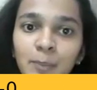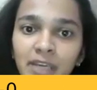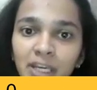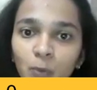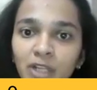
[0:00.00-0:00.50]

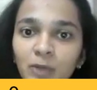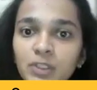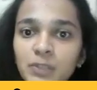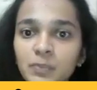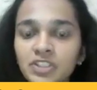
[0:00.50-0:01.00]
Bakewell, who
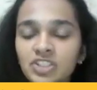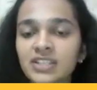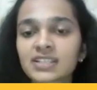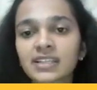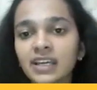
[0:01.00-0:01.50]
has
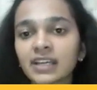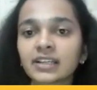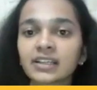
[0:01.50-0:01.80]
purchased cake